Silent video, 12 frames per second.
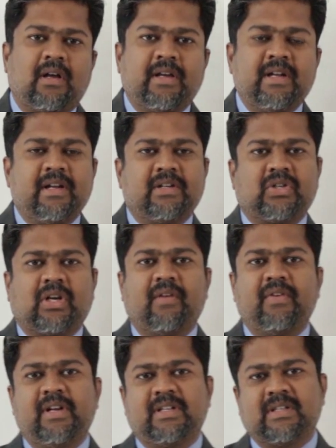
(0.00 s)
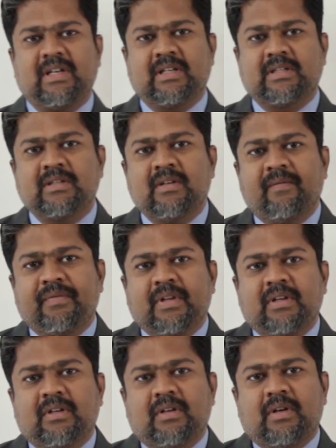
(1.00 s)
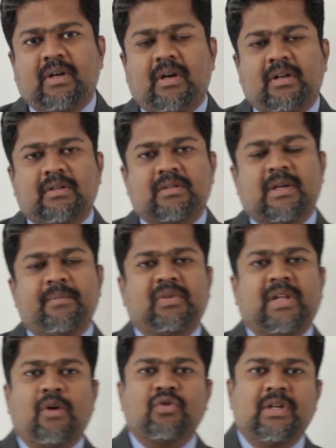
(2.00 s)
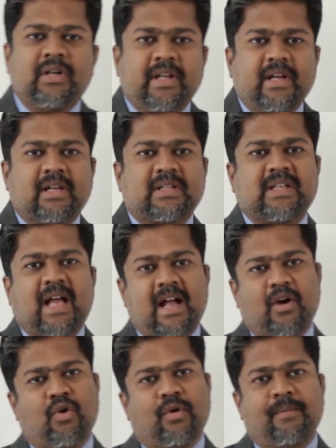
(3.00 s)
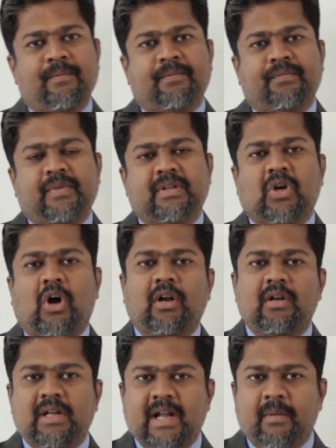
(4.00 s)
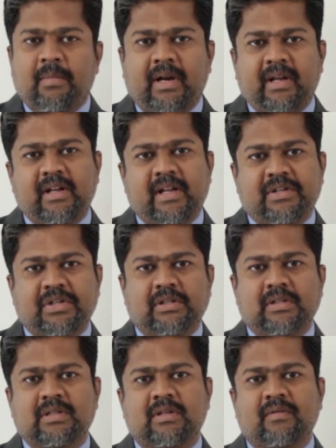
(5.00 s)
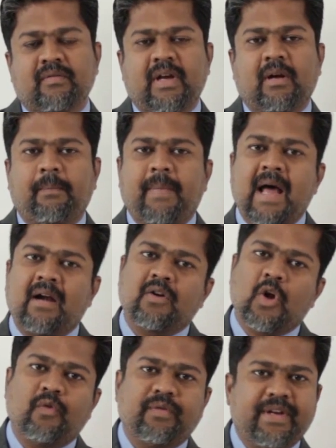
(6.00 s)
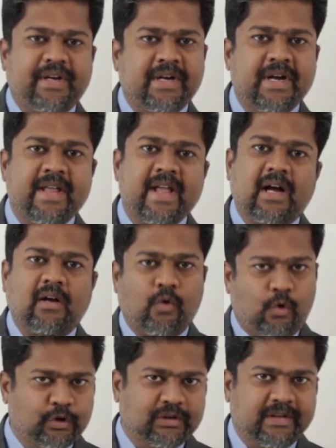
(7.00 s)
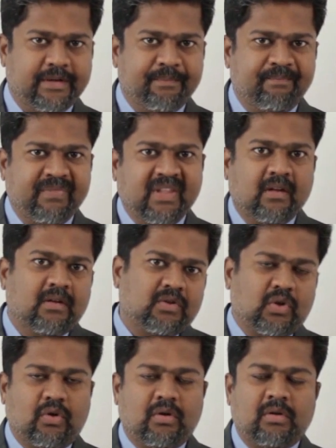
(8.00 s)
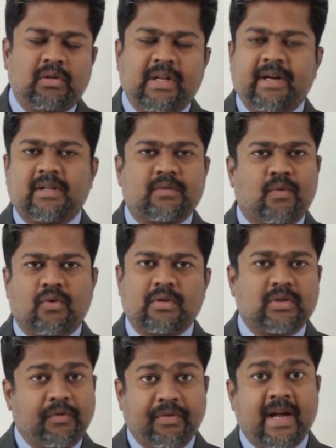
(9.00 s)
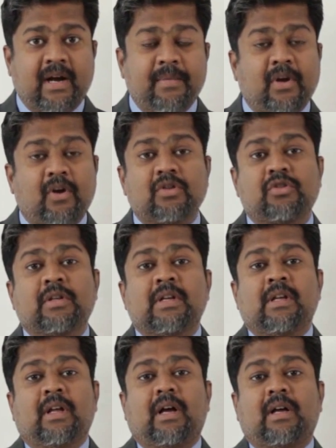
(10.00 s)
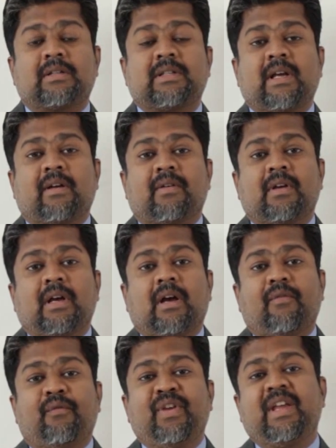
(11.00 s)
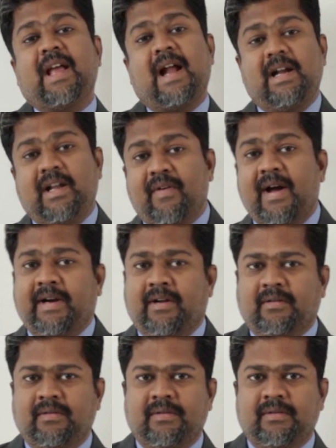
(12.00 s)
in history we discuss some 1,000 years ago, these all neighboring nations were part of India only. So let us focus on that, because say we can divide